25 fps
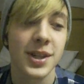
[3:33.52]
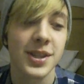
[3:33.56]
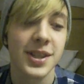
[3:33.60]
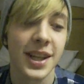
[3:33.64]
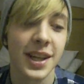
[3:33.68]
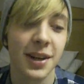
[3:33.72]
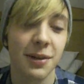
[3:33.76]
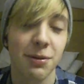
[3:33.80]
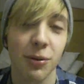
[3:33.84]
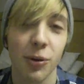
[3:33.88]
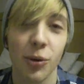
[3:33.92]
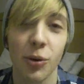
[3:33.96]

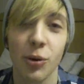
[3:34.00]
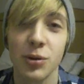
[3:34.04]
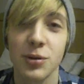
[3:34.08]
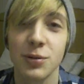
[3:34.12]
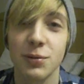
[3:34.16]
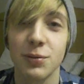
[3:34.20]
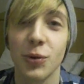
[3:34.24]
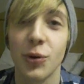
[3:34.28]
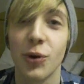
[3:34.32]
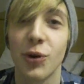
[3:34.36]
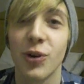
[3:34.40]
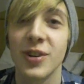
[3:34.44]
pressing
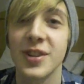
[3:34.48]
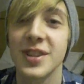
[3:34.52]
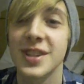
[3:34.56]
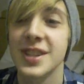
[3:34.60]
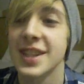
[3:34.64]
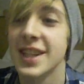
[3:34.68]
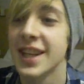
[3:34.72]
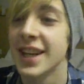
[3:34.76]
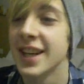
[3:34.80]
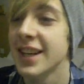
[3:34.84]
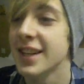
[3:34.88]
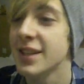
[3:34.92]
floors four
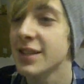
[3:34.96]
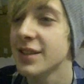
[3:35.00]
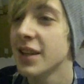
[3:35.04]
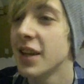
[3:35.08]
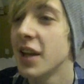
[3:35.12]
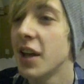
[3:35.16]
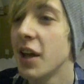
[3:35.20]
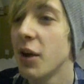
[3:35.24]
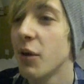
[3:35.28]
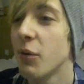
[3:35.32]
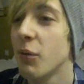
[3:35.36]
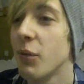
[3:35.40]
and
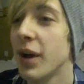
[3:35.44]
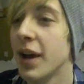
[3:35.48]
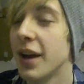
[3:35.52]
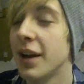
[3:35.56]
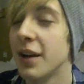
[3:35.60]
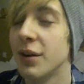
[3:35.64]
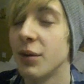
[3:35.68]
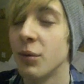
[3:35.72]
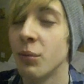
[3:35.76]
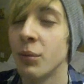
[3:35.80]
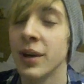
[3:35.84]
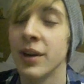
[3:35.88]
six
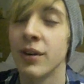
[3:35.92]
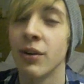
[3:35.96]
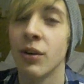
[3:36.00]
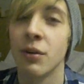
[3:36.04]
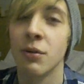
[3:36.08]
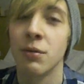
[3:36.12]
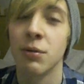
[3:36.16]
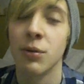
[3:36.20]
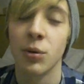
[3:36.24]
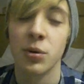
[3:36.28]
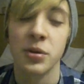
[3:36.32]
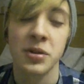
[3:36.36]
when we're
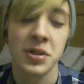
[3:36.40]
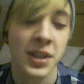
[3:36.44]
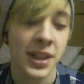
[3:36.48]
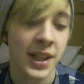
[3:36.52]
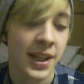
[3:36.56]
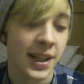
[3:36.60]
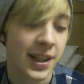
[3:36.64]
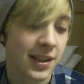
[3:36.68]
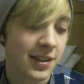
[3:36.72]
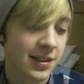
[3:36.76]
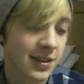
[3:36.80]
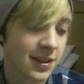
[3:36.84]
on floor
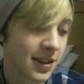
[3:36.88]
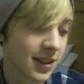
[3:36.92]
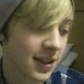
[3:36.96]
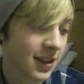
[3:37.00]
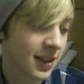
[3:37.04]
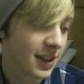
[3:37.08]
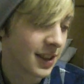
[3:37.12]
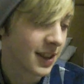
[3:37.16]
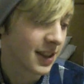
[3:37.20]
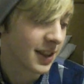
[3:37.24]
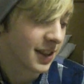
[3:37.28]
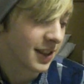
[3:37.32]
six.
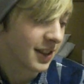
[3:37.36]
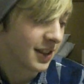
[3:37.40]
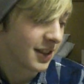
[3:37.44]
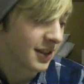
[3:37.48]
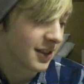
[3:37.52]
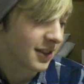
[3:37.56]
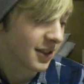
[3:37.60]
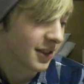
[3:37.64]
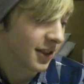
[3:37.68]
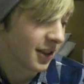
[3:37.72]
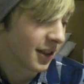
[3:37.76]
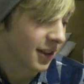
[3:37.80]

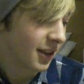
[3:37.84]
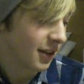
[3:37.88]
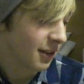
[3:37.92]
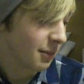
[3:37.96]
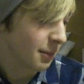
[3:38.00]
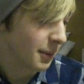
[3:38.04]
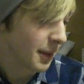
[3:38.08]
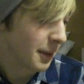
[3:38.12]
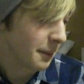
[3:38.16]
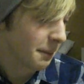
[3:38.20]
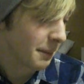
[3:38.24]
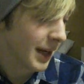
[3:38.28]
So
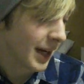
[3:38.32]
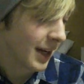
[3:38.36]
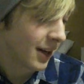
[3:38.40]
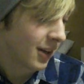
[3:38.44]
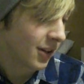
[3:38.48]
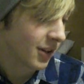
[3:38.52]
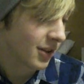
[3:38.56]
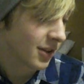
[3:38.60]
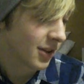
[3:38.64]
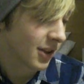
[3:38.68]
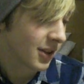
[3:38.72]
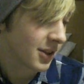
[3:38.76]
the
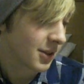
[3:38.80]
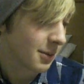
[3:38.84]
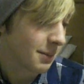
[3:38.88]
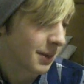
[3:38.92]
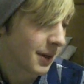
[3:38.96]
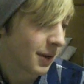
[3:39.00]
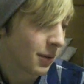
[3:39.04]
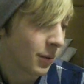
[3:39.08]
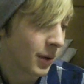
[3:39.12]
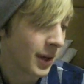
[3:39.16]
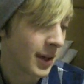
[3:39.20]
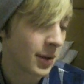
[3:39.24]
man looked at us a
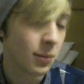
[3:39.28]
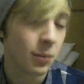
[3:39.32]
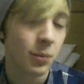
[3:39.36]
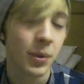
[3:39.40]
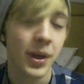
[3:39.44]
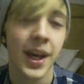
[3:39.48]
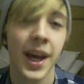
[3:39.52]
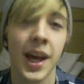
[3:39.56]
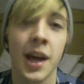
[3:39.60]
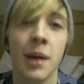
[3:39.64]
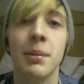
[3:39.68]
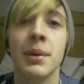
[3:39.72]
bit weird
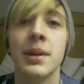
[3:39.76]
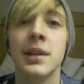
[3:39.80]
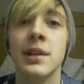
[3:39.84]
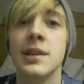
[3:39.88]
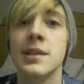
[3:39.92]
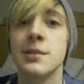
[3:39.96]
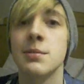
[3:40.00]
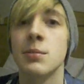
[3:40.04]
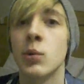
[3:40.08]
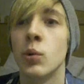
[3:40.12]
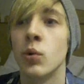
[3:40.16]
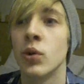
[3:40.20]
when we came
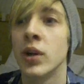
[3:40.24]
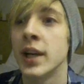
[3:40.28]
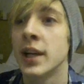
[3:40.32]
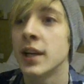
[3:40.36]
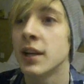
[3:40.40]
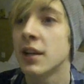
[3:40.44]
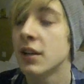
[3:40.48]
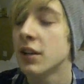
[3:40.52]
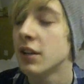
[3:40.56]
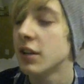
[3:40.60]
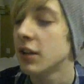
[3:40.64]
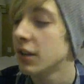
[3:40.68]
in this
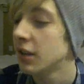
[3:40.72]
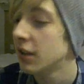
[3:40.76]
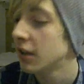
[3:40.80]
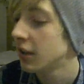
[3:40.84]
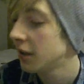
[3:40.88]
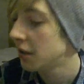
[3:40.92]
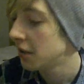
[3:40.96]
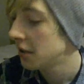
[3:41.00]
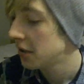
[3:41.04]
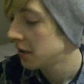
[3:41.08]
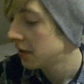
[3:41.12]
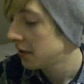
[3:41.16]
morning,
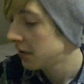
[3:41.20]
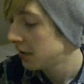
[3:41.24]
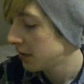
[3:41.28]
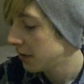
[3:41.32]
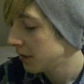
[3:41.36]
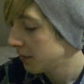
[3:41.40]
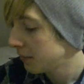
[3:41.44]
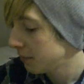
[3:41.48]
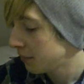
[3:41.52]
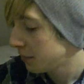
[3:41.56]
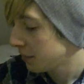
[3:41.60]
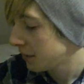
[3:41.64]

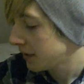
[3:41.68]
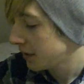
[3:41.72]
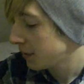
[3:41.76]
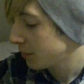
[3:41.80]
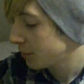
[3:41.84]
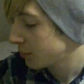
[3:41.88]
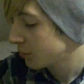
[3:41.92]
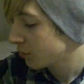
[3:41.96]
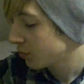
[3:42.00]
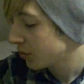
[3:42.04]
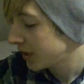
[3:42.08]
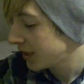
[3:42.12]
but
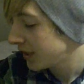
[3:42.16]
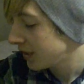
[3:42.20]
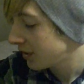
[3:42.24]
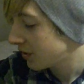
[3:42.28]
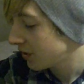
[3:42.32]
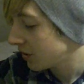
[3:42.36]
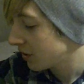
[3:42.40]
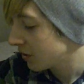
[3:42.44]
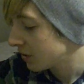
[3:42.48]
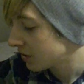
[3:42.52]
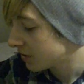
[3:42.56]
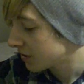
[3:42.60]
it was really
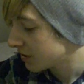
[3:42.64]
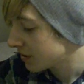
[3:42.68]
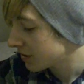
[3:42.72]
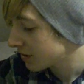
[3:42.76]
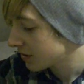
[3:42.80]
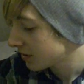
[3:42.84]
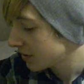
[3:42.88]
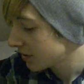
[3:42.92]
good.